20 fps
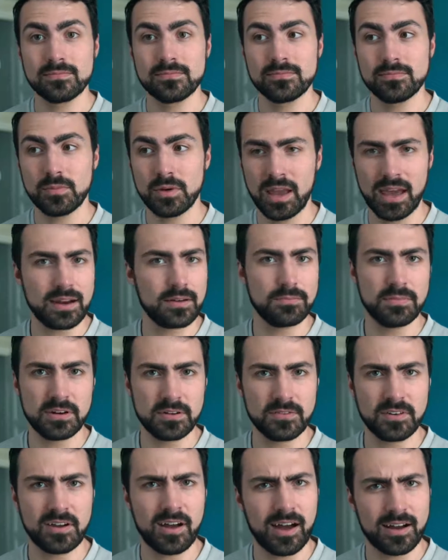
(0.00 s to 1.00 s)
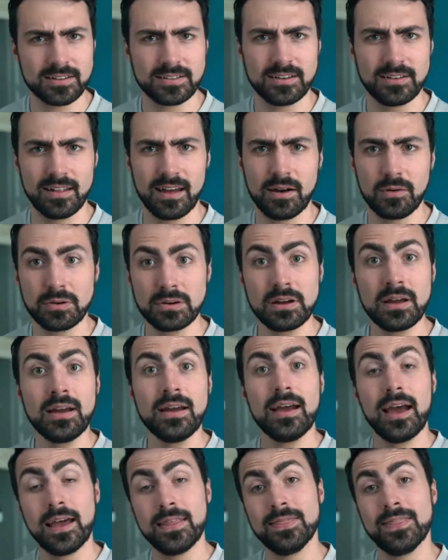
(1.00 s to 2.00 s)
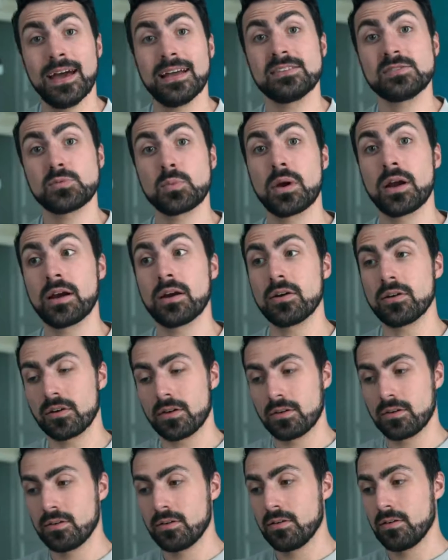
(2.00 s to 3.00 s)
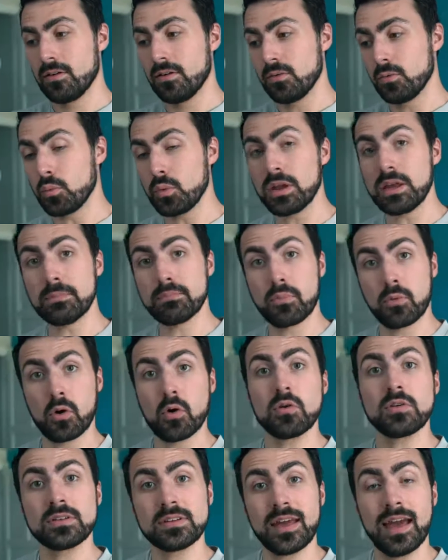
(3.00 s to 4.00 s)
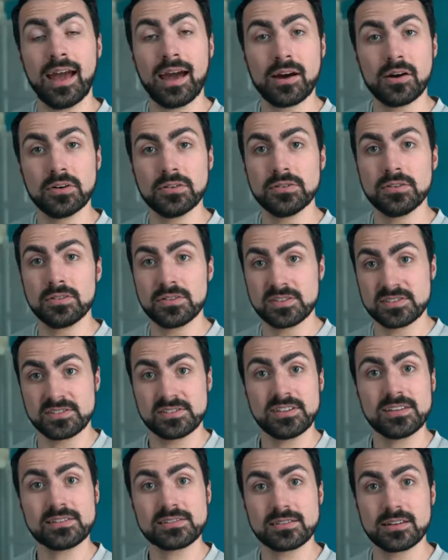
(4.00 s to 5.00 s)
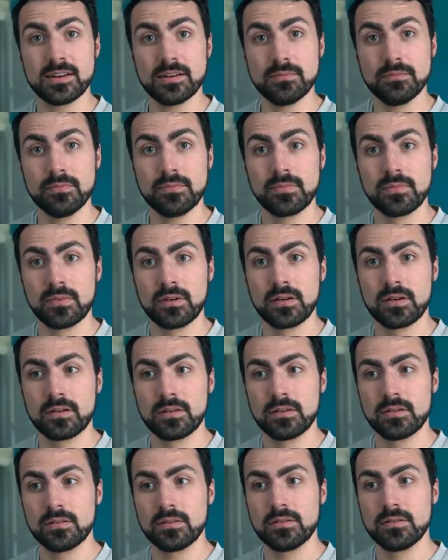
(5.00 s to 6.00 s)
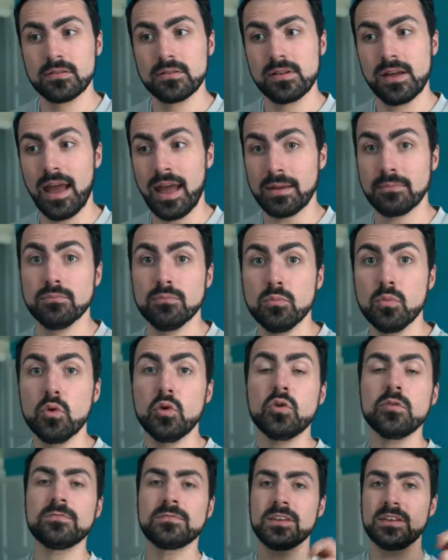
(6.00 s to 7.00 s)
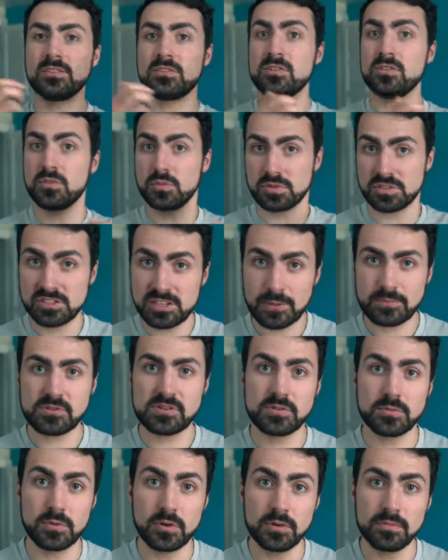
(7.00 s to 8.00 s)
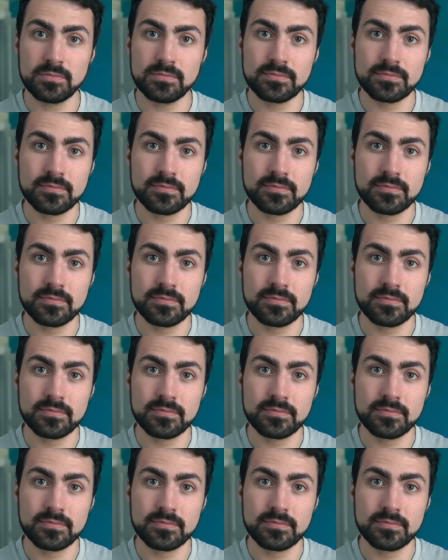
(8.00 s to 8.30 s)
we had a bit of a cocktail hour, and that's where we broke down the system and moved it to the reception room.